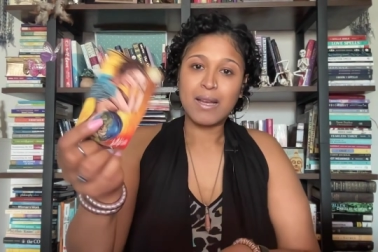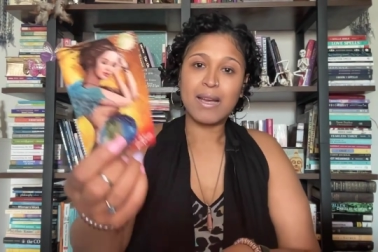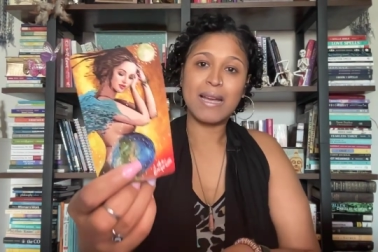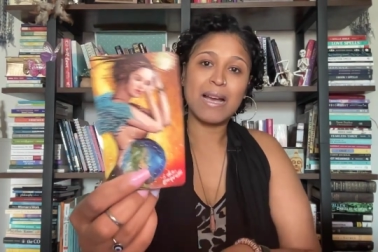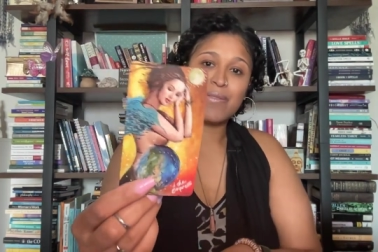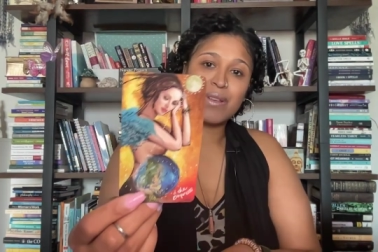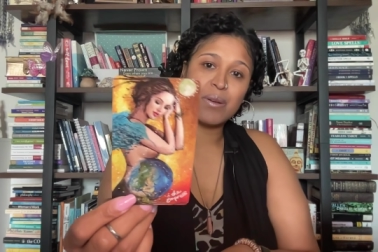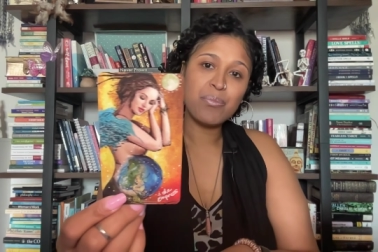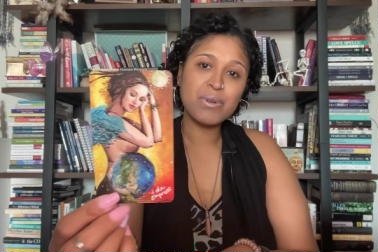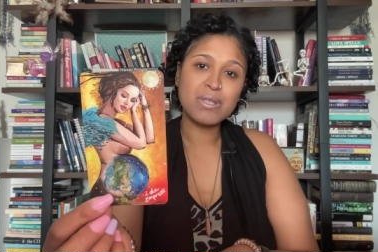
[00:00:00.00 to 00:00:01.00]
I have the
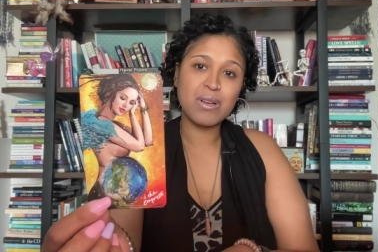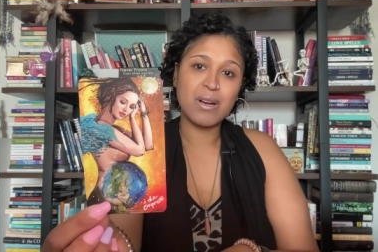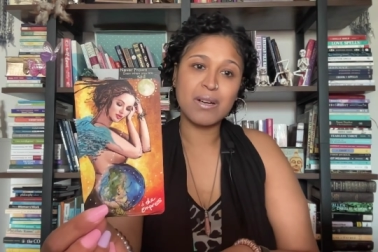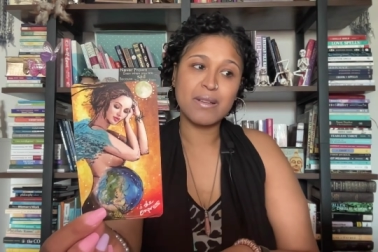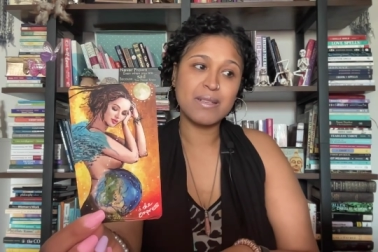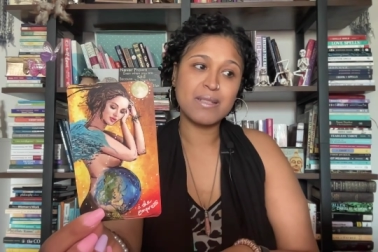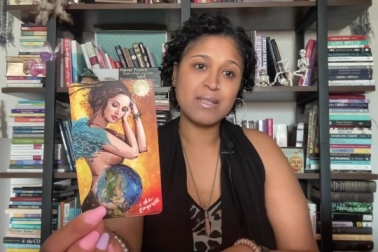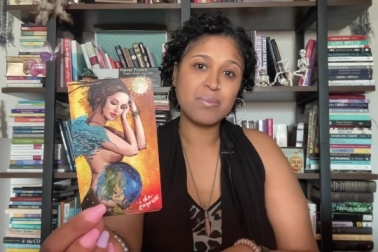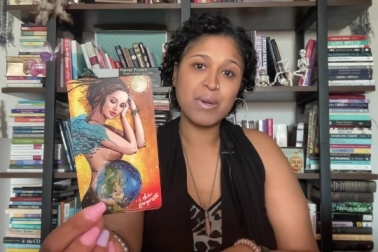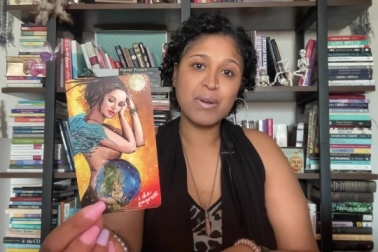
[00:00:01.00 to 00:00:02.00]
Empress card. This
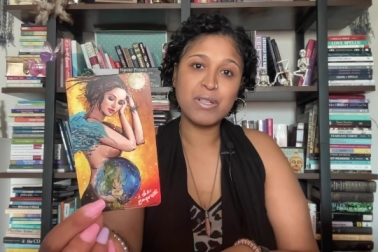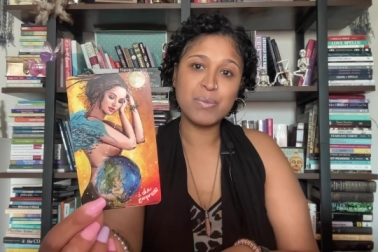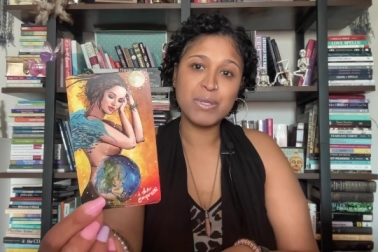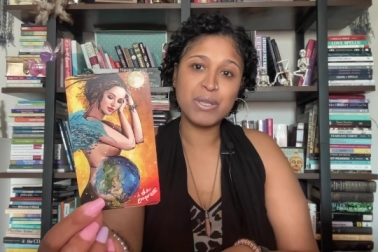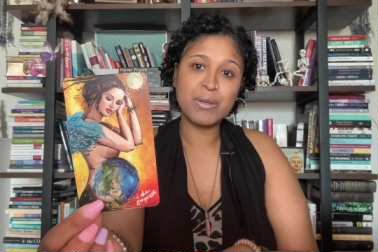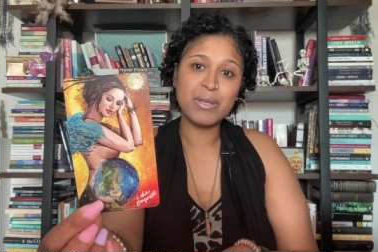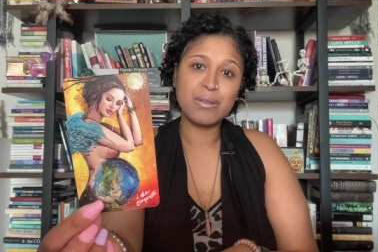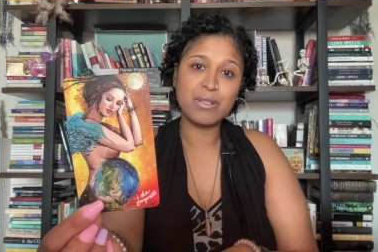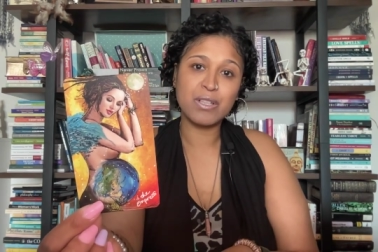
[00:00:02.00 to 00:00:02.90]
is marriage material.